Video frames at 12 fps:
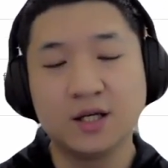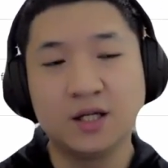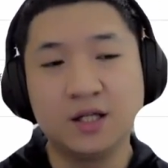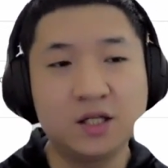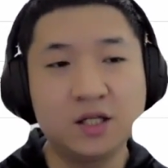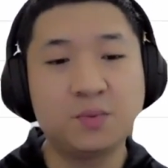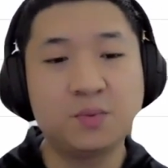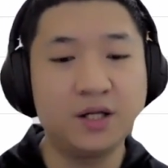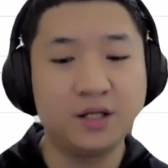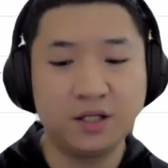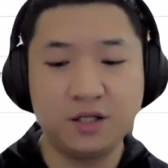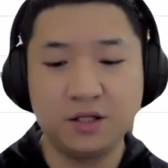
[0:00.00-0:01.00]
this
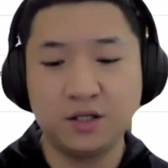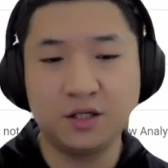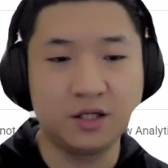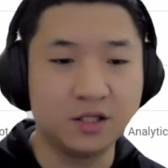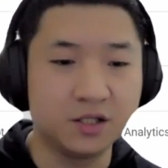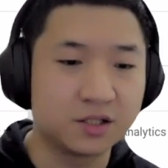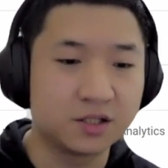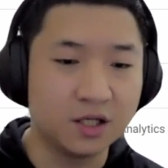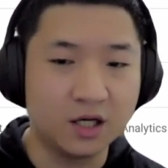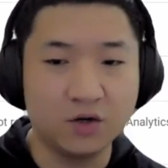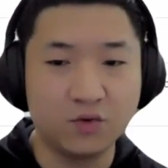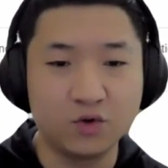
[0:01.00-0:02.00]
part here is,
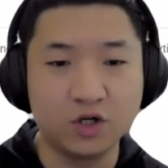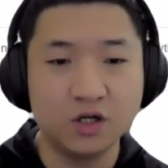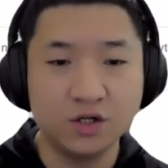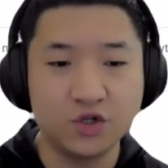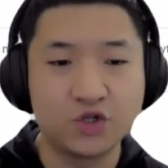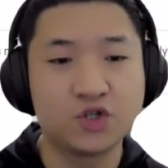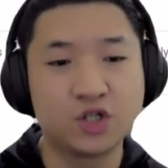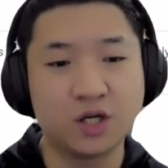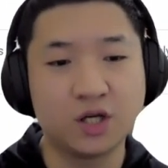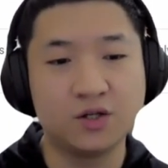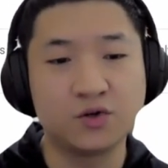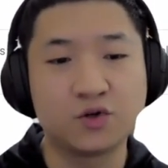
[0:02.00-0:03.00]
I will urge
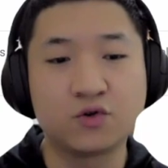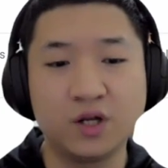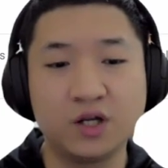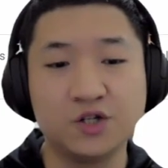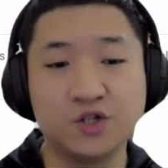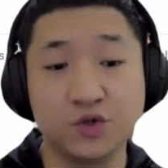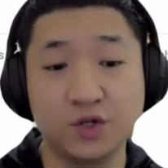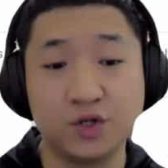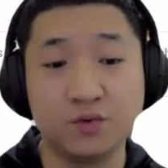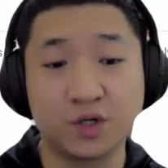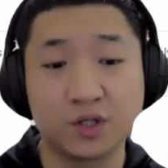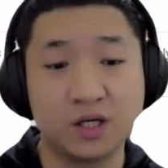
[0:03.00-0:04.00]
that you create a
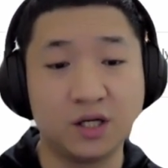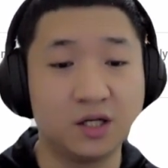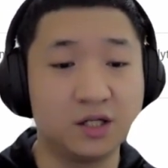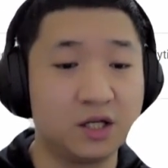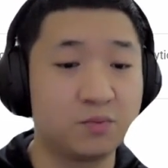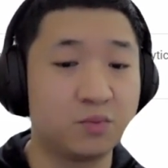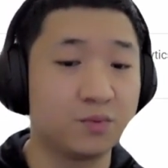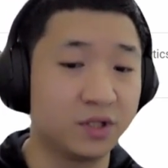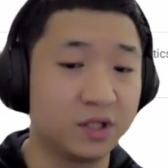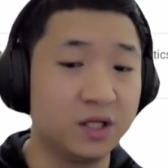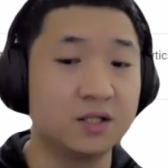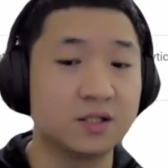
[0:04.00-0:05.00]
universal analytic
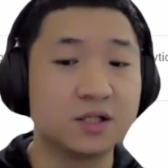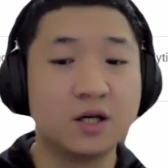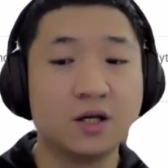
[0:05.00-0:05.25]
properties.